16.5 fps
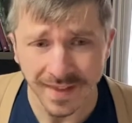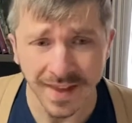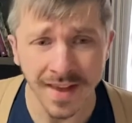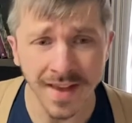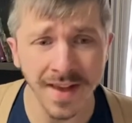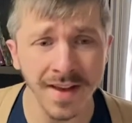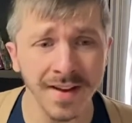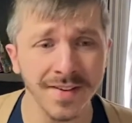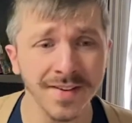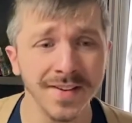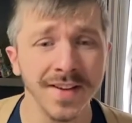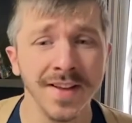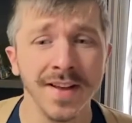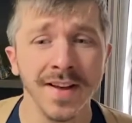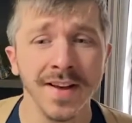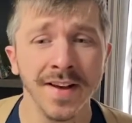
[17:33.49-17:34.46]
and
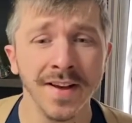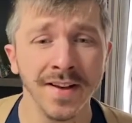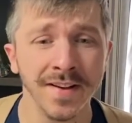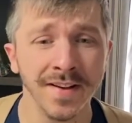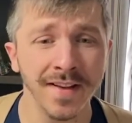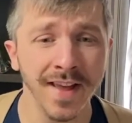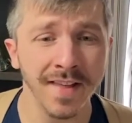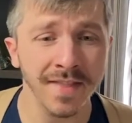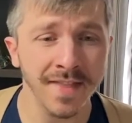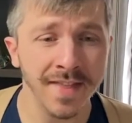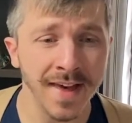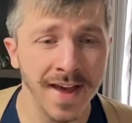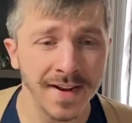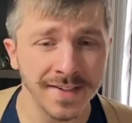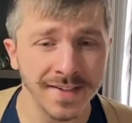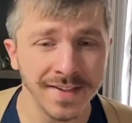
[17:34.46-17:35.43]

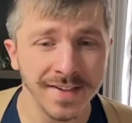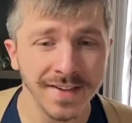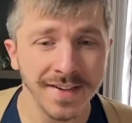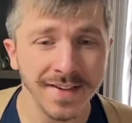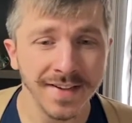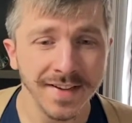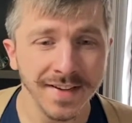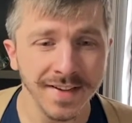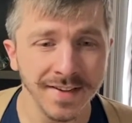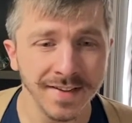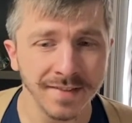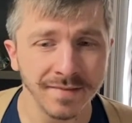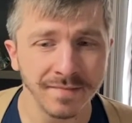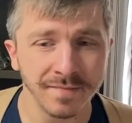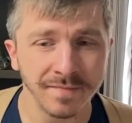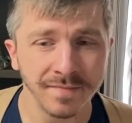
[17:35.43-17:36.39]
that
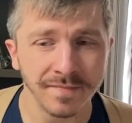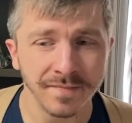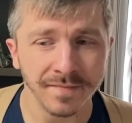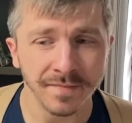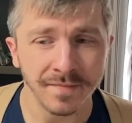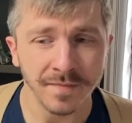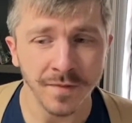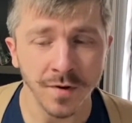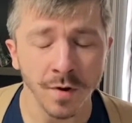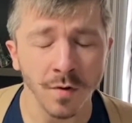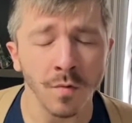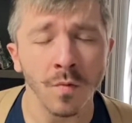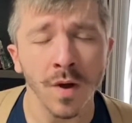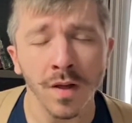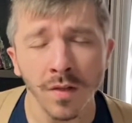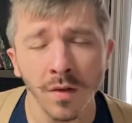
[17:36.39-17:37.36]
you're
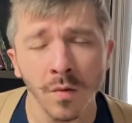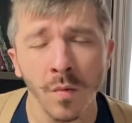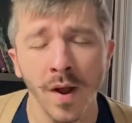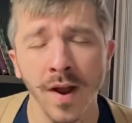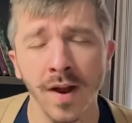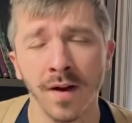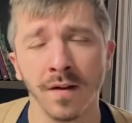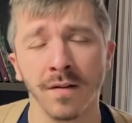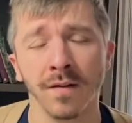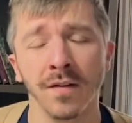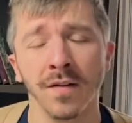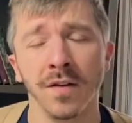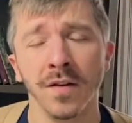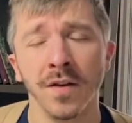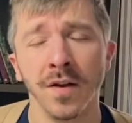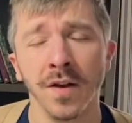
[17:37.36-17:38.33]
well aware
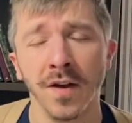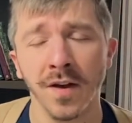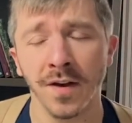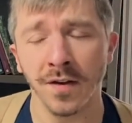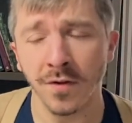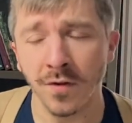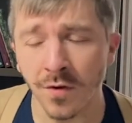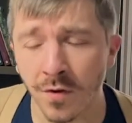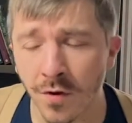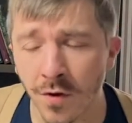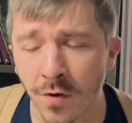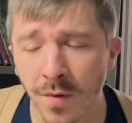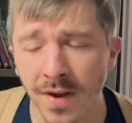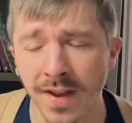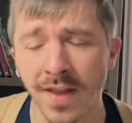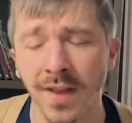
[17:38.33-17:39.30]

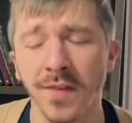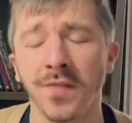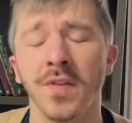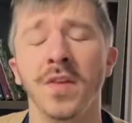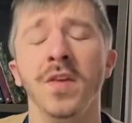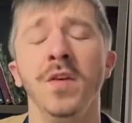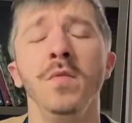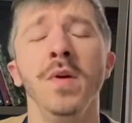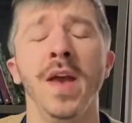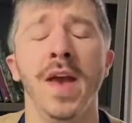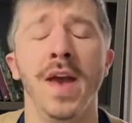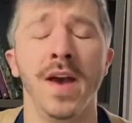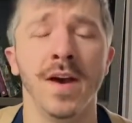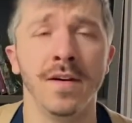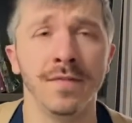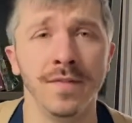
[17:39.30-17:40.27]
who it is that you
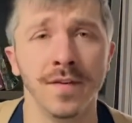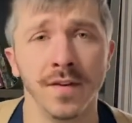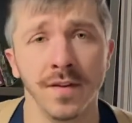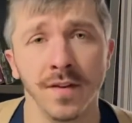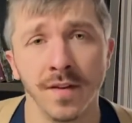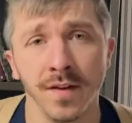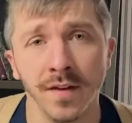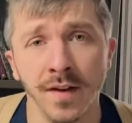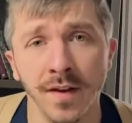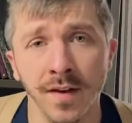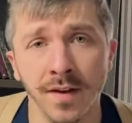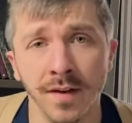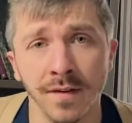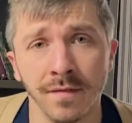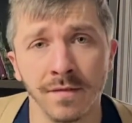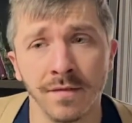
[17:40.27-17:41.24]
have
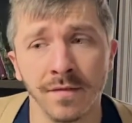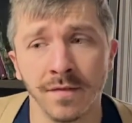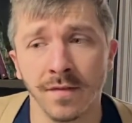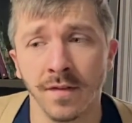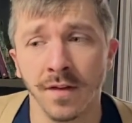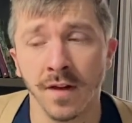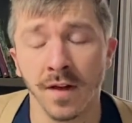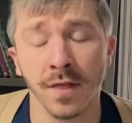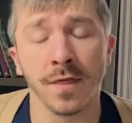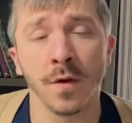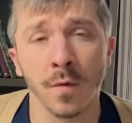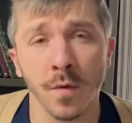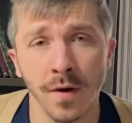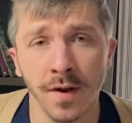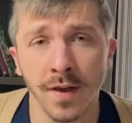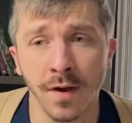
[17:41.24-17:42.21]
of
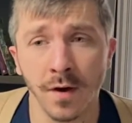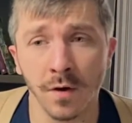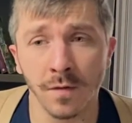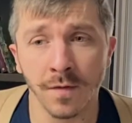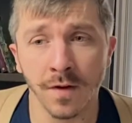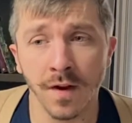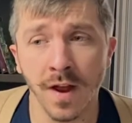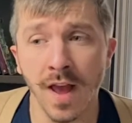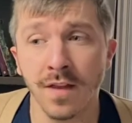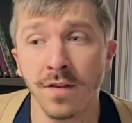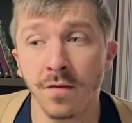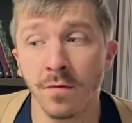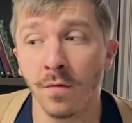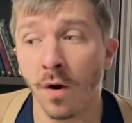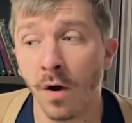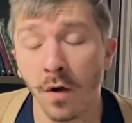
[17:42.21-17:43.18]
authority over, and
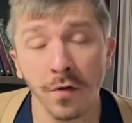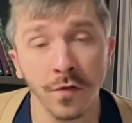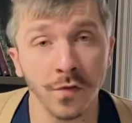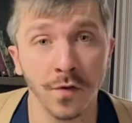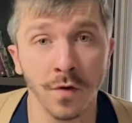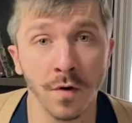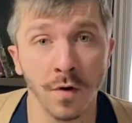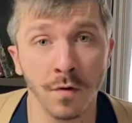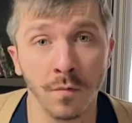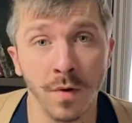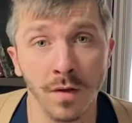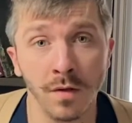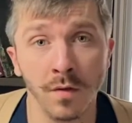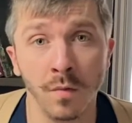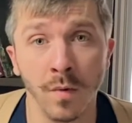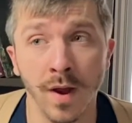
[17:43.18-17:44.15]
you also are
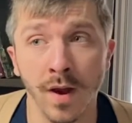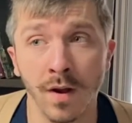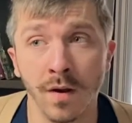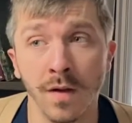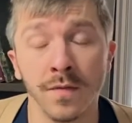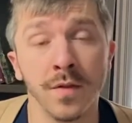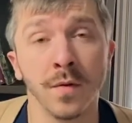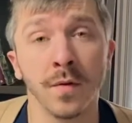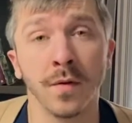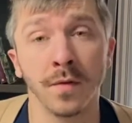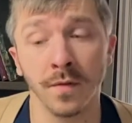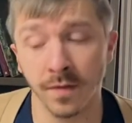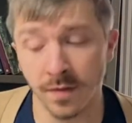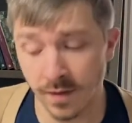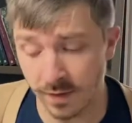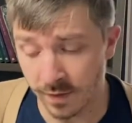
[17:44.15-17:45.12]
well aware of
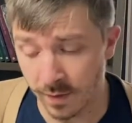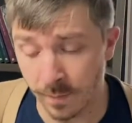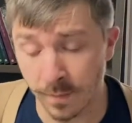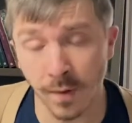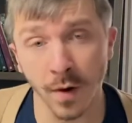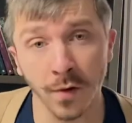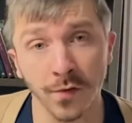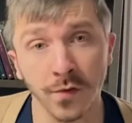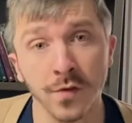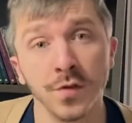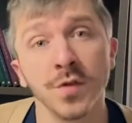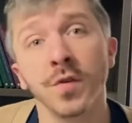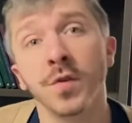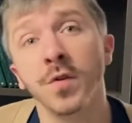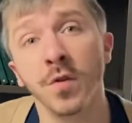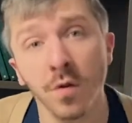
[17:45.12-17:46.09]
the person
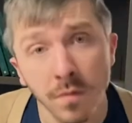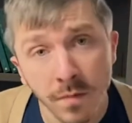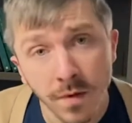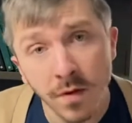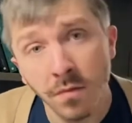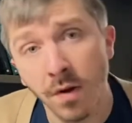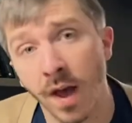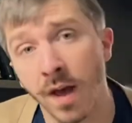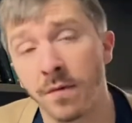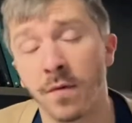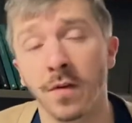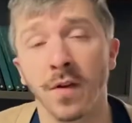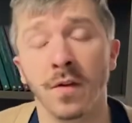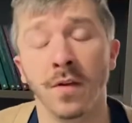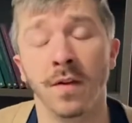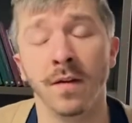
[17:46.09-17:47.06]
to whom you have
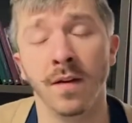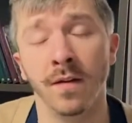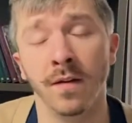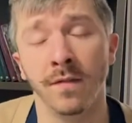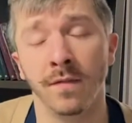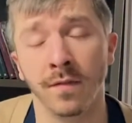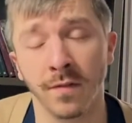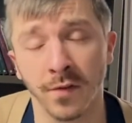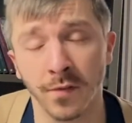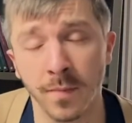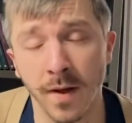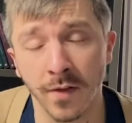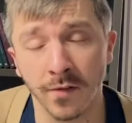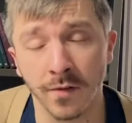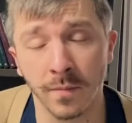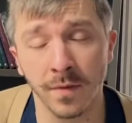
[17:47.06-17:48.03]
a
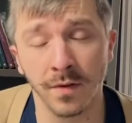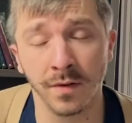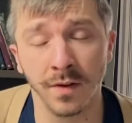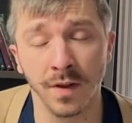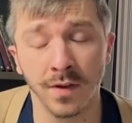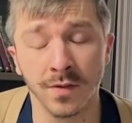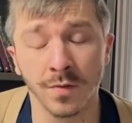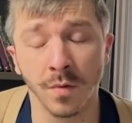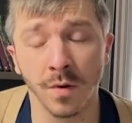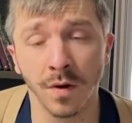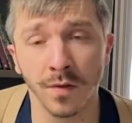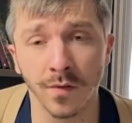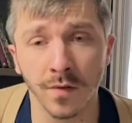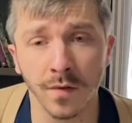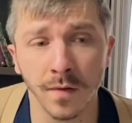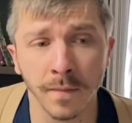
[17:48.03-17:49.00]
responsibility towards.